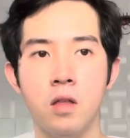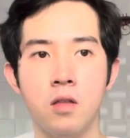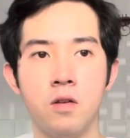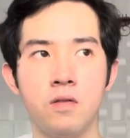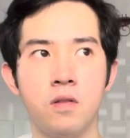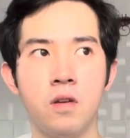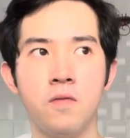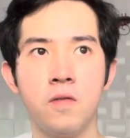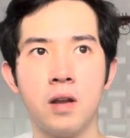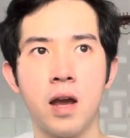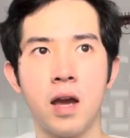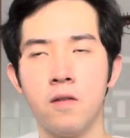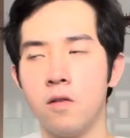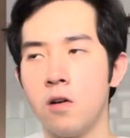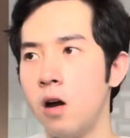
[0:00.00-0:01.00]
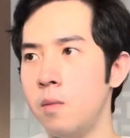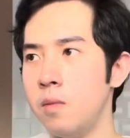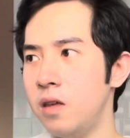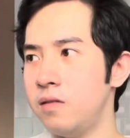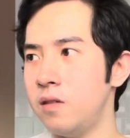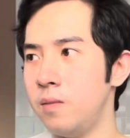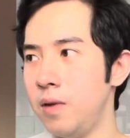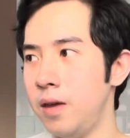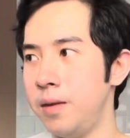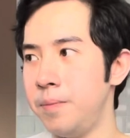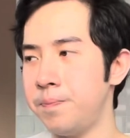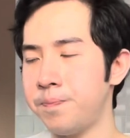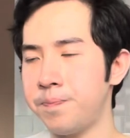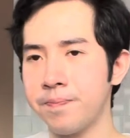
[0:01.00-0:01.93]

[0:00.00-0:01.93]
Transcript: There's different kind of communism in